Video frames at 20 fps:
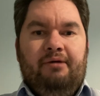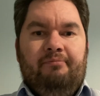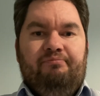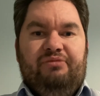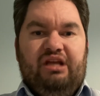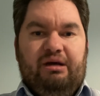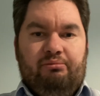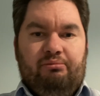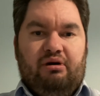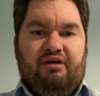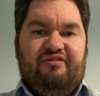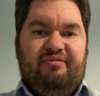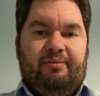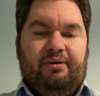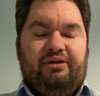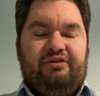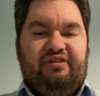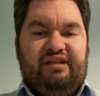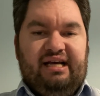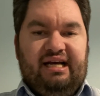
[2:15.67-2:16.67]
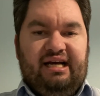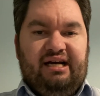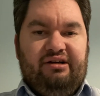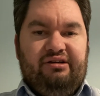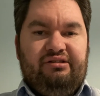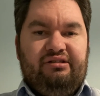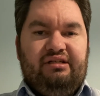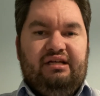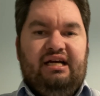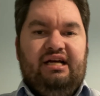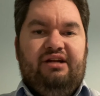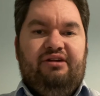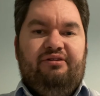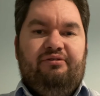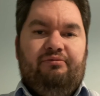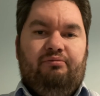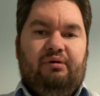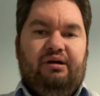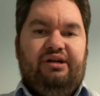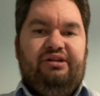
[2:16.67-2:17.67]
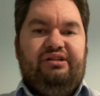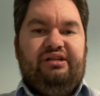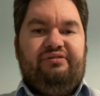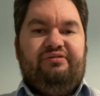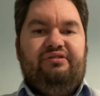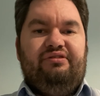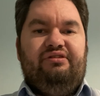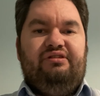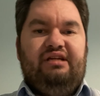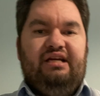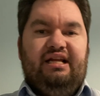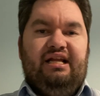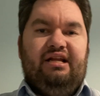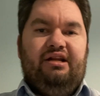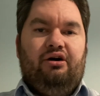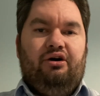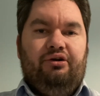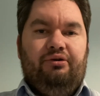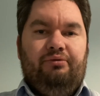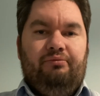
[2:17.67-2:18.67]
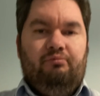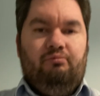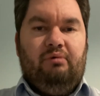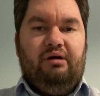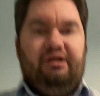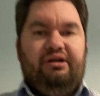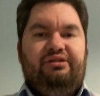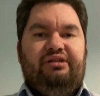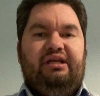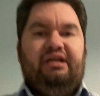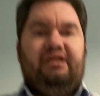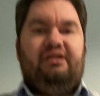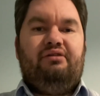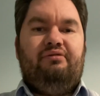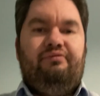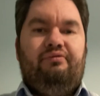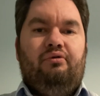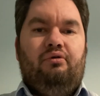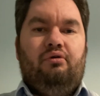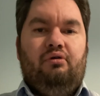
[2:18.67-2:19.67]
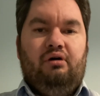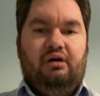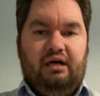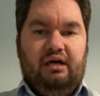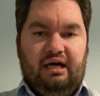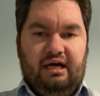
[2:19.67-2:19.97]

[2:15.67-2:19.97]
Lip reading: number every box for the House and 1 to 6 for the Senate, not 1 to 6 for